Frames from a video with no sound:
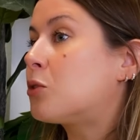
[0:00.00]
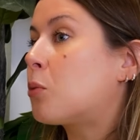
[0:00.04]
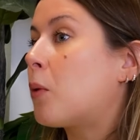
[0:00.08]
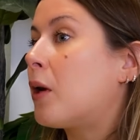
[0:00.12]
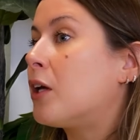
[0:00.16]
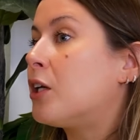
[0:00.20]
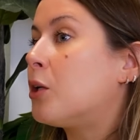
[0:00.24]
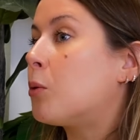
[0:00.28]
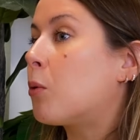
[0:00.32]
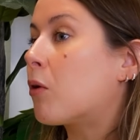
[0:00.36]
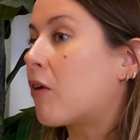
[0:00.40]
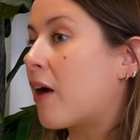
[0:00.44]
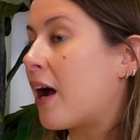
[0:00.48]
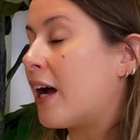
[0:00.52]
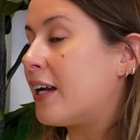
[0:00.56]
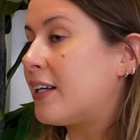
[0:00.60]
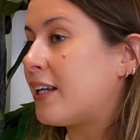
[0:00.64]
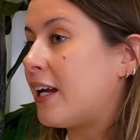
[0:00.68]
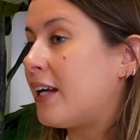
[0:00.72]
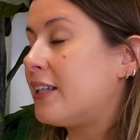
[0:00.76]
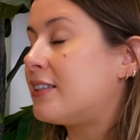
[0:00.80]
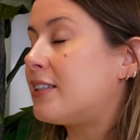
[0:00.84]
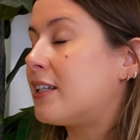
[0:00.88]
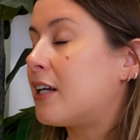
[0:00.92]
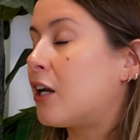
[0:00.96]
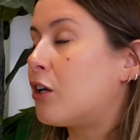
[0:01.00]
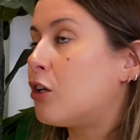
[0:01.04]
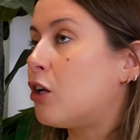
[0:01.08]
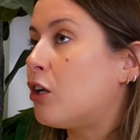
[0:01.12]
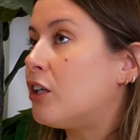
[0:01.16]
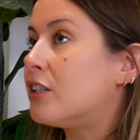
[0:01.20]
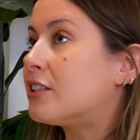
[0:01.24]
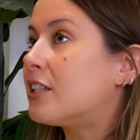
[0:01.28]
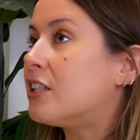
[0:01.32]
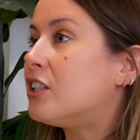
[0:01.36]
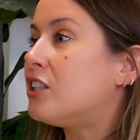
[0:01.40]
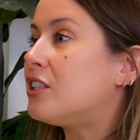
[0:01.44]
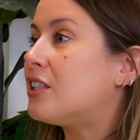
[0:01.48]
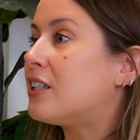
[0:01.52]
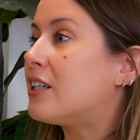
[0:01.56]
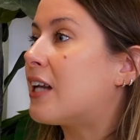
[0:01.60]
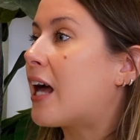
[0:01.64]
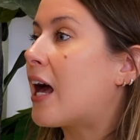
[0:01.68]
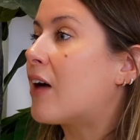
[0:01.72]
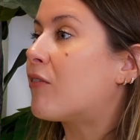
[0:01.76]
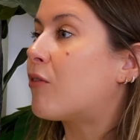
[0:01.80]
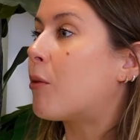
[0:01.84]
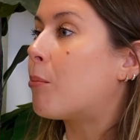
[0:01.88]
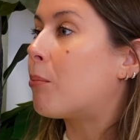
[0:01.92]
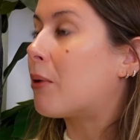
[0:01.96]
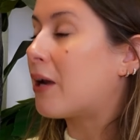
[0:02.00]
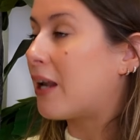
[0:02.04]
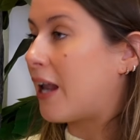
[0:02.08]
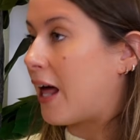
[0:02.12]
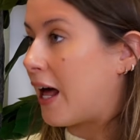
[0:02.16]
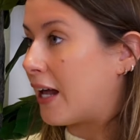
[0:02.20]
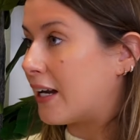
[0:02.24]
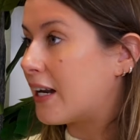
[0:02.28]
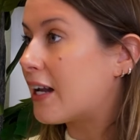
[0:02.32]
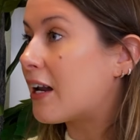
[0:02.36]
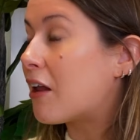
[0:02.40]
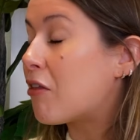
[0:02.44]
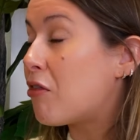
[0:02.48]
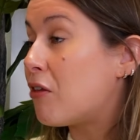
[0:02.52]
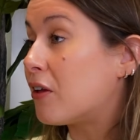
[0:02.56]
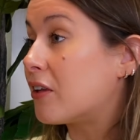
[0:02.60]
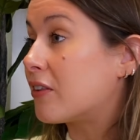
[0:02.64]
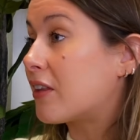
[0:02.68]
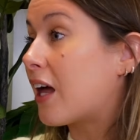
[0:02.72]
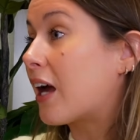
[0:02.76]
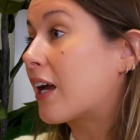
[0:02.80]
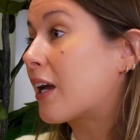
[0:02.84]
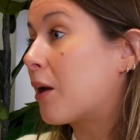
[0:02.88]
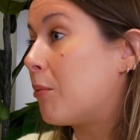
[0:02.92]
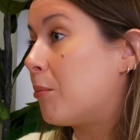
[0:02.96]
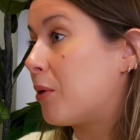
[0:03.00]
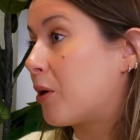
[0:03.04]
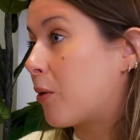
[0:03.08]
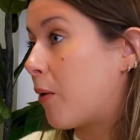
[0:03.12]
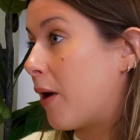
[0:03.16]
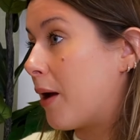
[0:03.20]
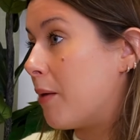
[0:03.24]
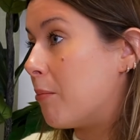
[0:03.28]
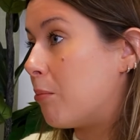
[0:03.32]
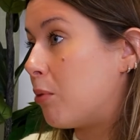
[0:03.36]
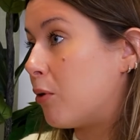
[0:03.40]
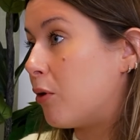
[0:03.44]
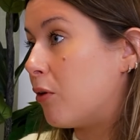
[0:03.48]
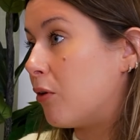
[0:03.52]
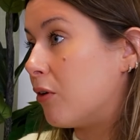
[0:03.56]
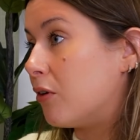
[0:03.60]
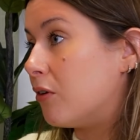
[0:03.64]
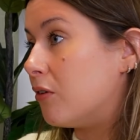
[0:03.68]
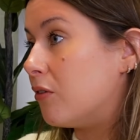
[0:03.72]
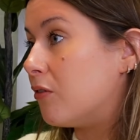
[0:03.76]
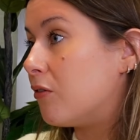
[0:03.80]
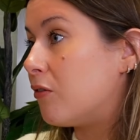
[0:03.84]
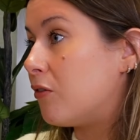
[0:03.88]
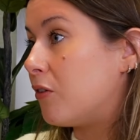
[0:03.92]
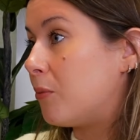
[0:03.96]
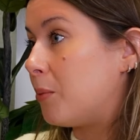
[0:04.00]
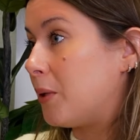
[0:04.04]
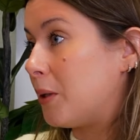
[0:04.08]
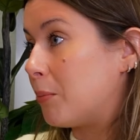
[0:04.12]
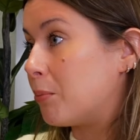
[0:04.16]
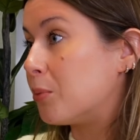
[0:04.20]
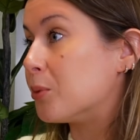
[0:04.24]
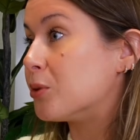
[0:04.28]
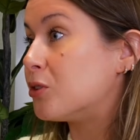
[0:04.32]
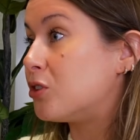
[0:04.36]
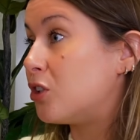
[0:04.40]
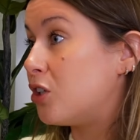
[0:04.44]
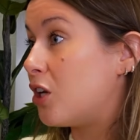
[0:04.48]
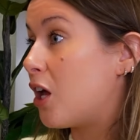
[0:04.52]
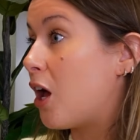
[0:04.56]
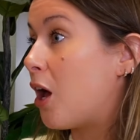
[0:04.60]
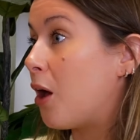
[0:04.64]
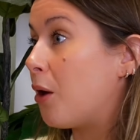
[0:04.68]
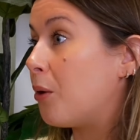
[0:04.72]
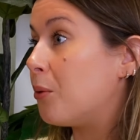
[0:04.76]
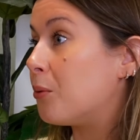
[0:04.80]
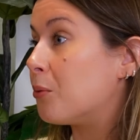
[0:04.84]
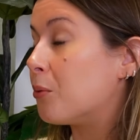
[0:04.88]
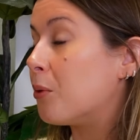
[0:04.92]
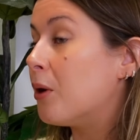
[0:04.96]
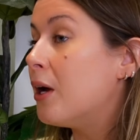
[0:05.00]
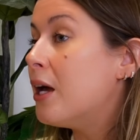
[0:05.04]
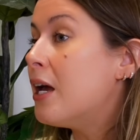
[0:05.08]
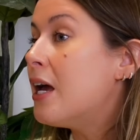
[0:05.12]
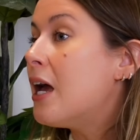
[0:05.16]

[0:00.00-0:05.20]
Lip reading: where you were ideating, I know you said you didn't have a plan, and I think that can be quite important for people to know.